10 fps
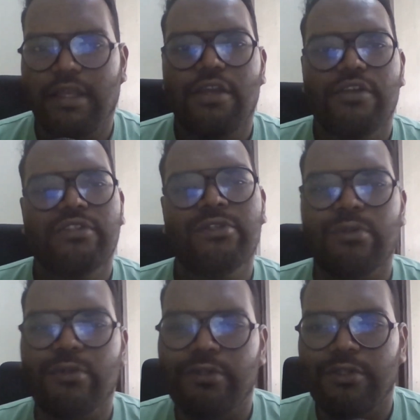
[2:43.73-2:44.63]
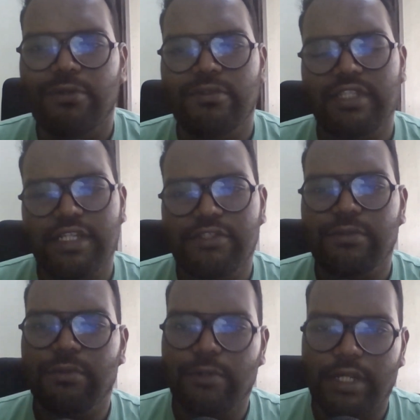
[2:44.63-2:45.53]
Pseudo news and
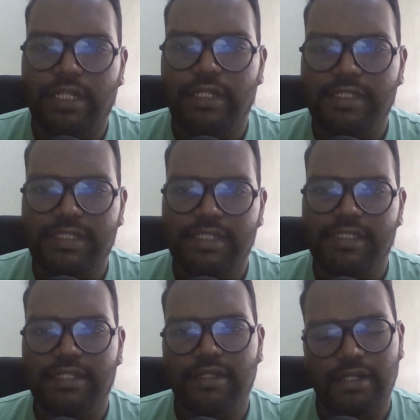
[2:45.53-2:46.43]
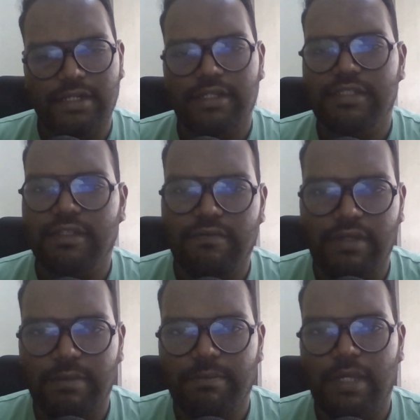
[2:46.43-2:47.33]
pseudo analysis clutters the
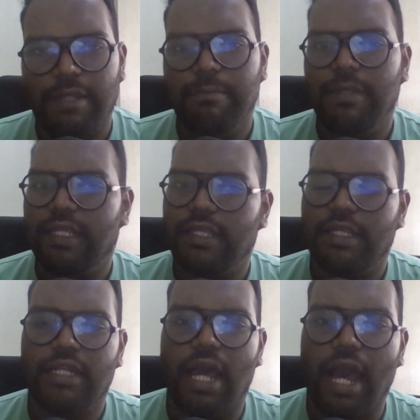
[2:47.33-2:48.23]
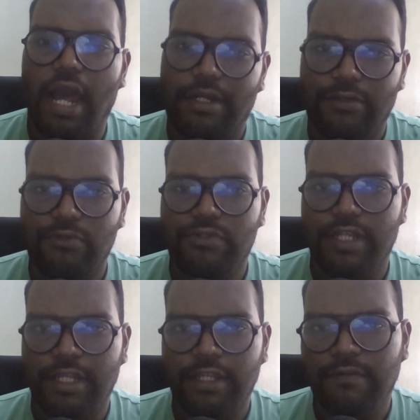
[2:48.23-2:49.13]
web and making it hard to
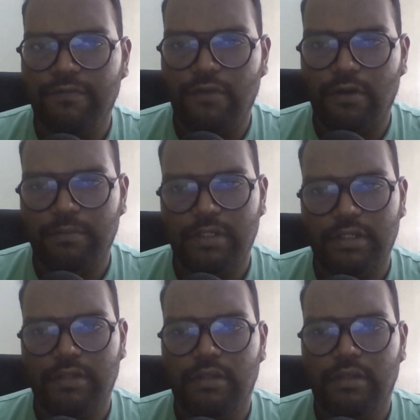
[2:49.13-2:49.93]
stay informed.